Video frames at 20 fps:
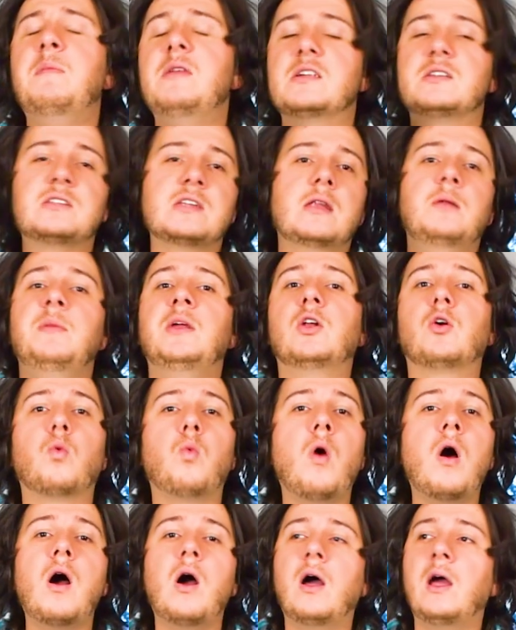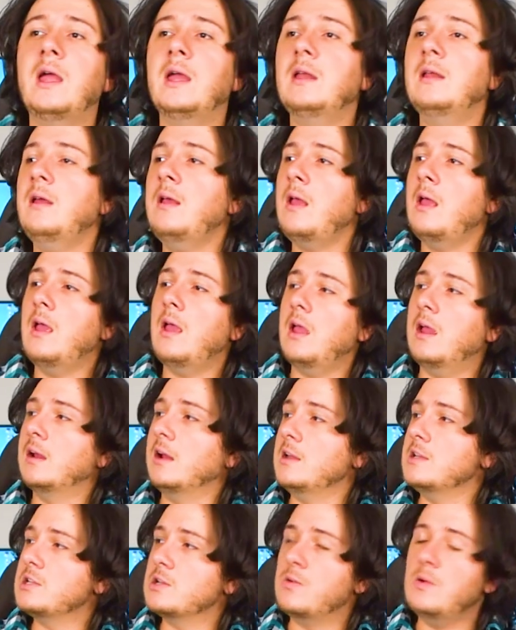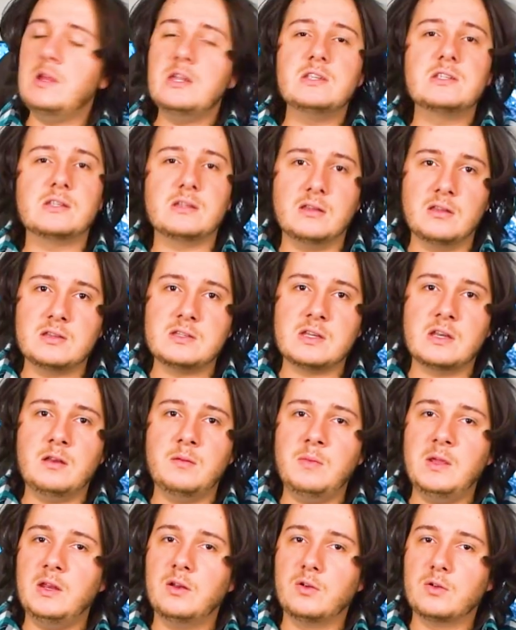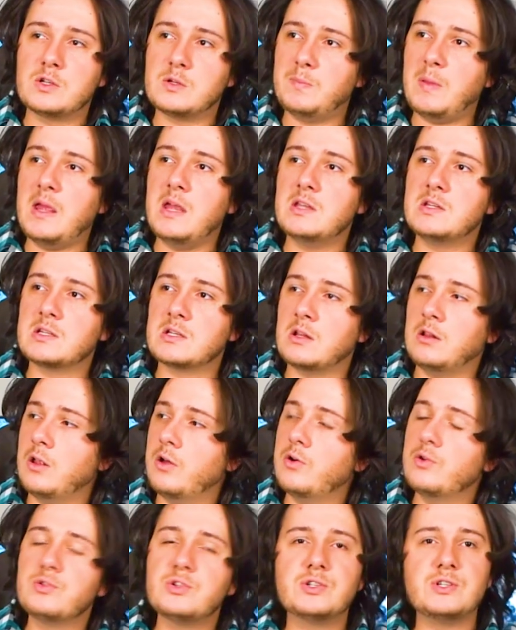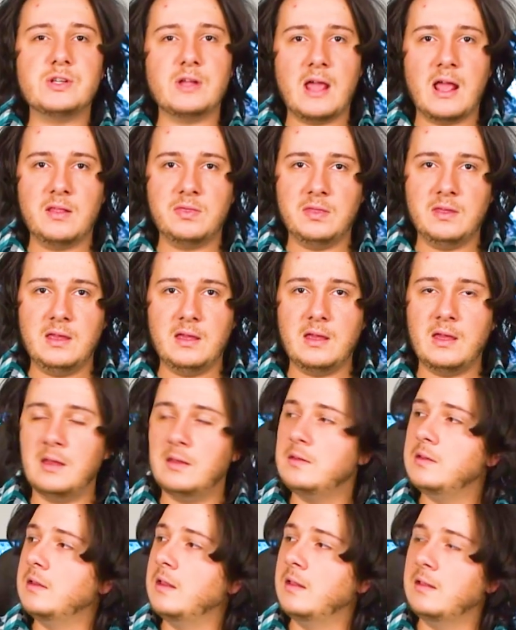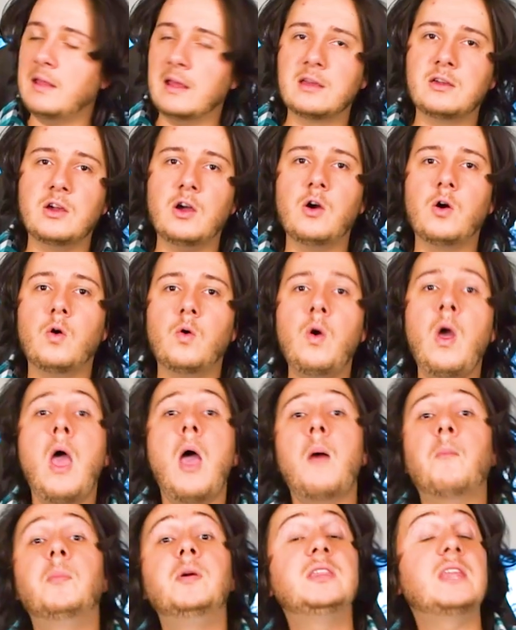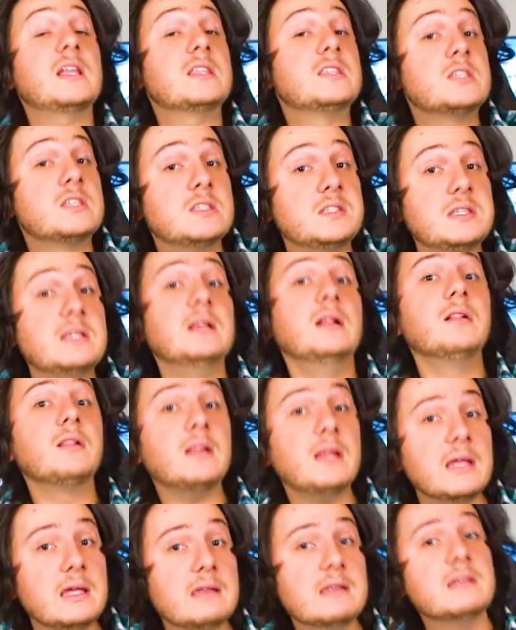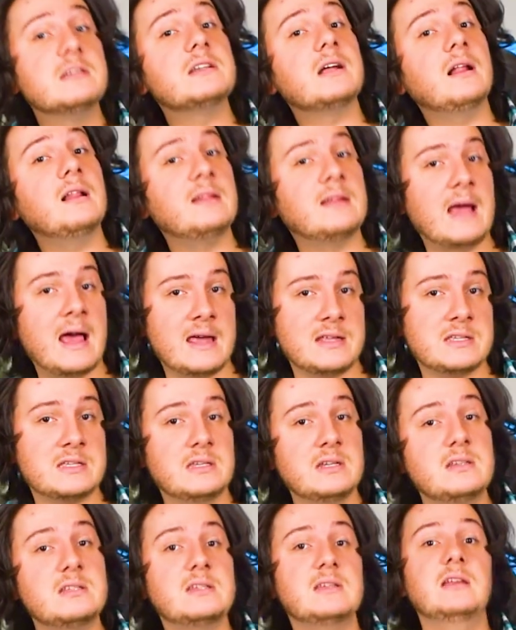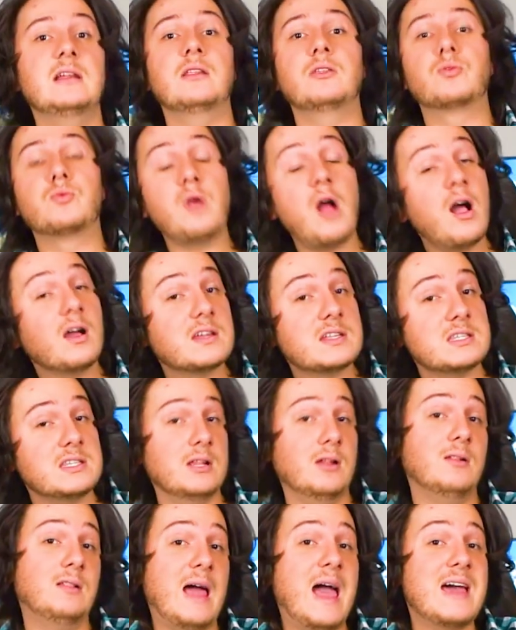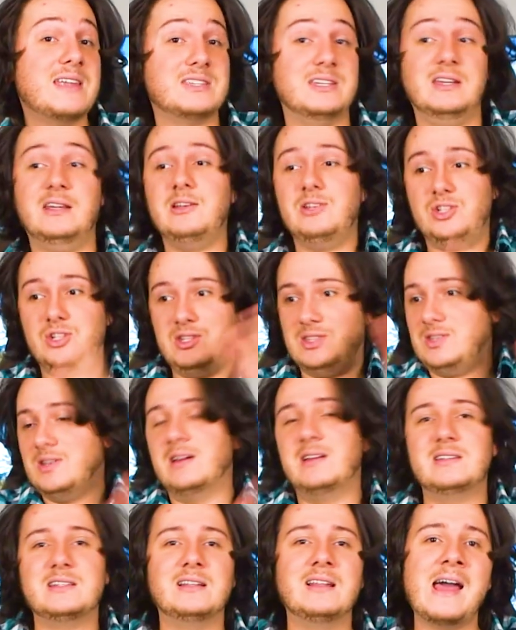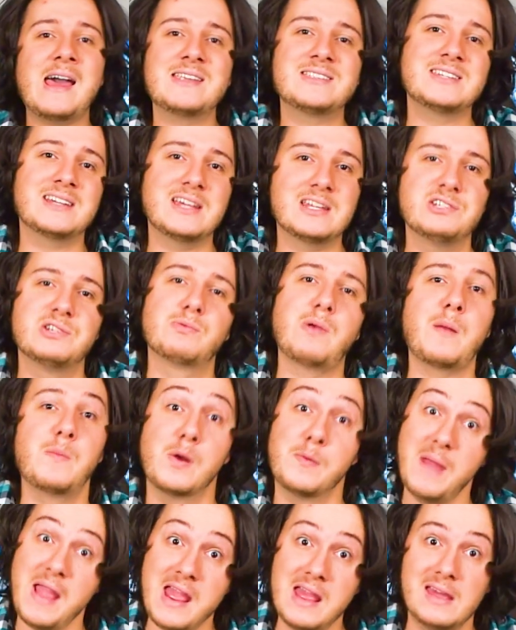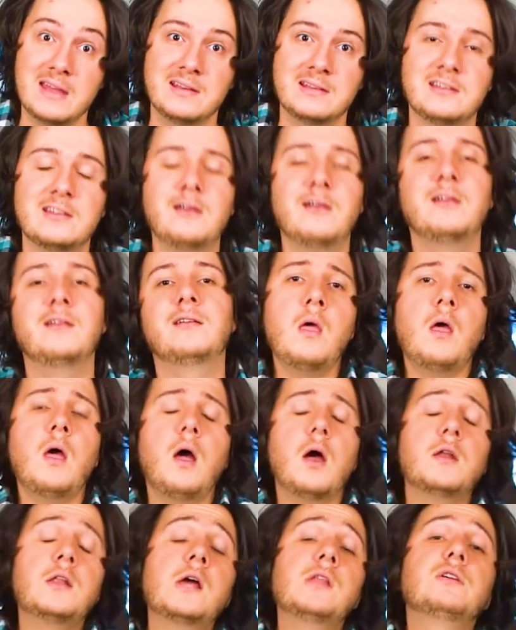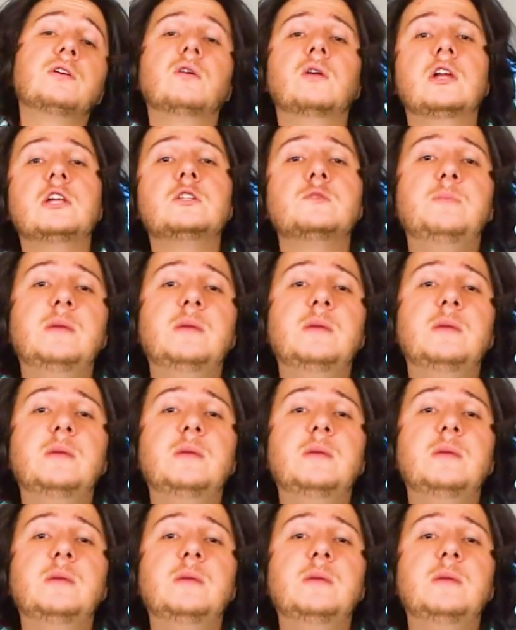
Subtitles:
centimeter wide, and I squeeze the centimeter space closed at the end and then let go, but that still is elasticity. The rock is still elastic, it's just not as elastic as a rubber band. Another is